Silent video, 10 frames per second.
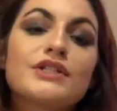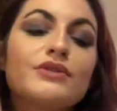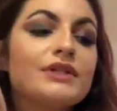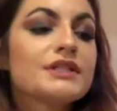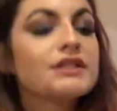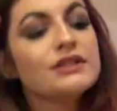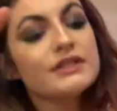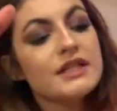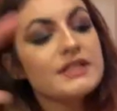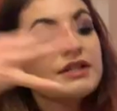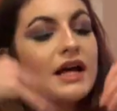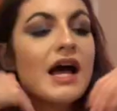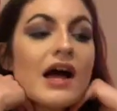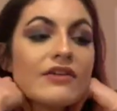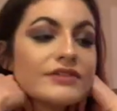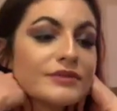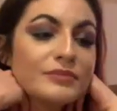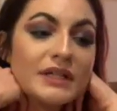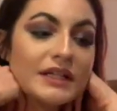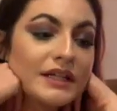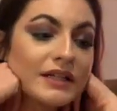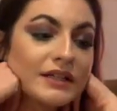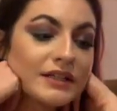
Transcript: So this doesn't have to be,